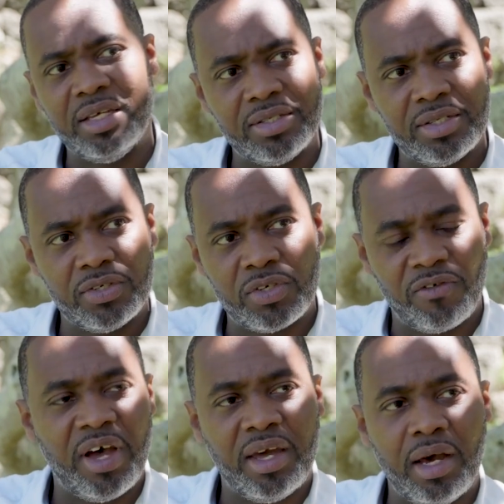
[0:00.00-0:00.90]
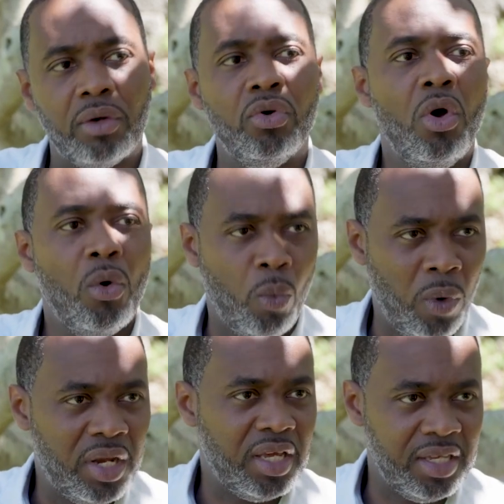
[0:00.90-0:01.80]
is to find out
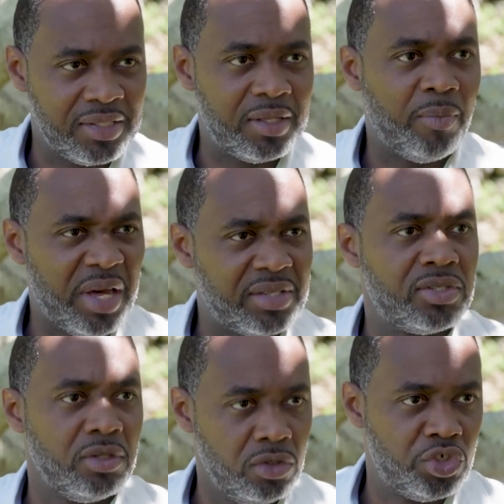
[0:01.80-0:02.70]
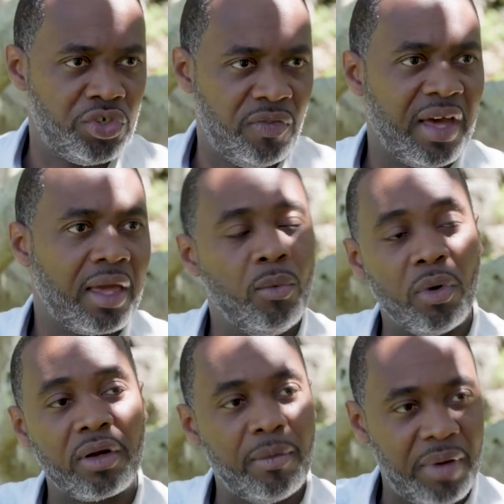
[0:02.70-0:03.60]
what is the best solution that can
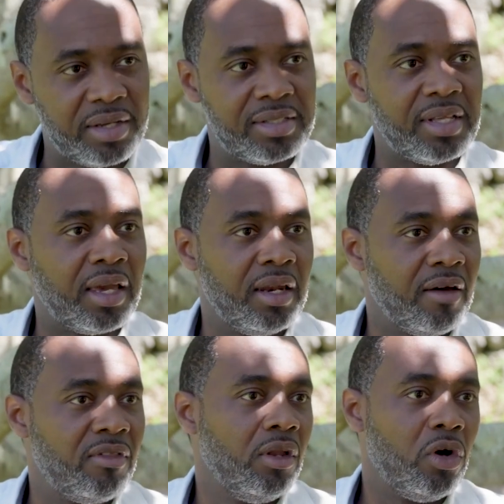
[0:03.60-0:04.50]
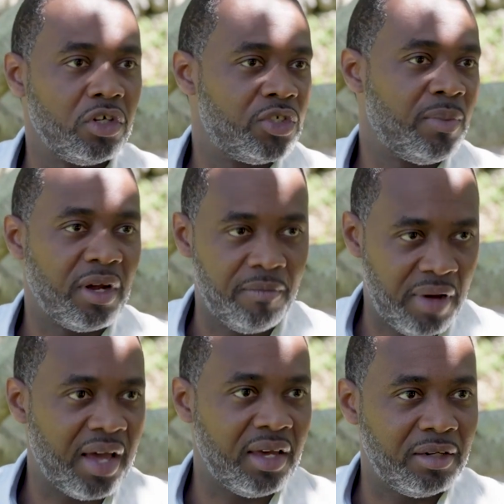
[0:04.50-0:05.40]
work the best, that can have the largest amount of
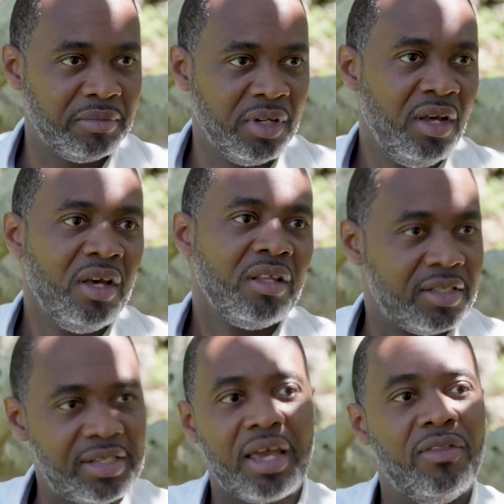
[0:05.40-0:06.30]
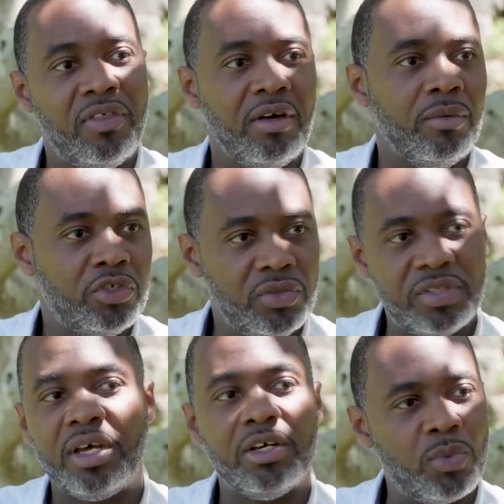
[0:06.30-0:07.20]
buy-in. The second thing which you
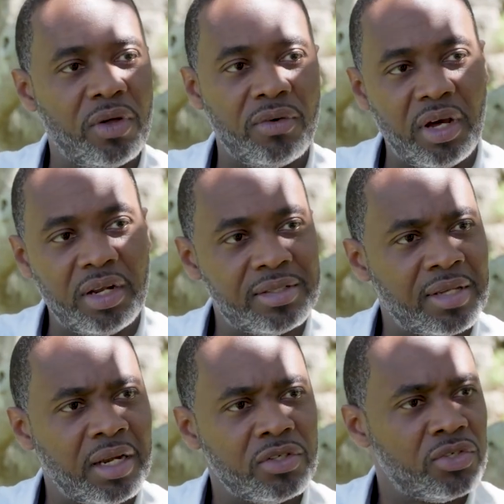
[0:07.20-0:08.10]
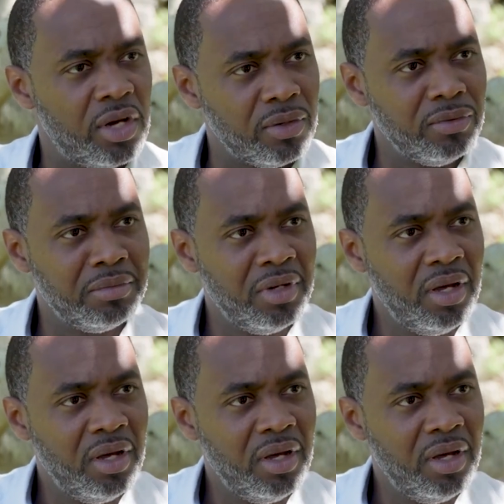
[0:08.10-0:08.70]
said is whether or not it's set in stone.